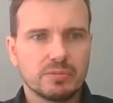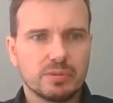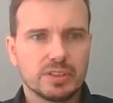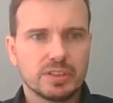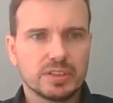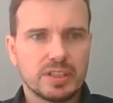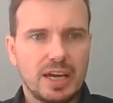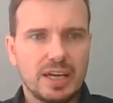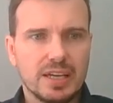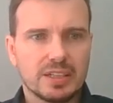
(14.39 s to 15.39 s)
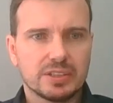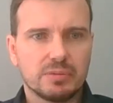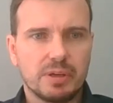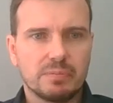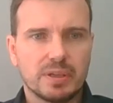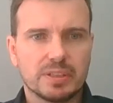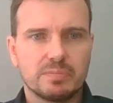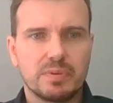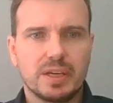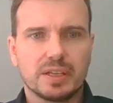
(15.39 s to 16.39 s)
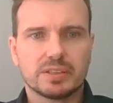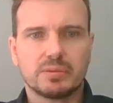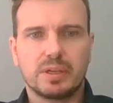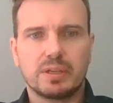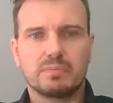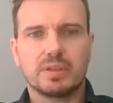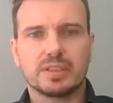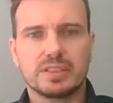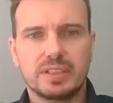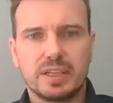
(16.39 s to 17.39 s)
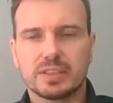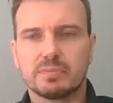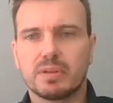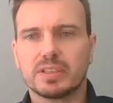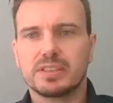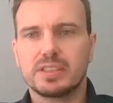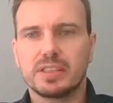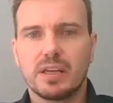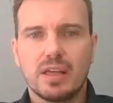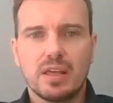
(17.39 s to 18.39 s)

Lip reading: which is ax squared plus bx squared plus cx plus d.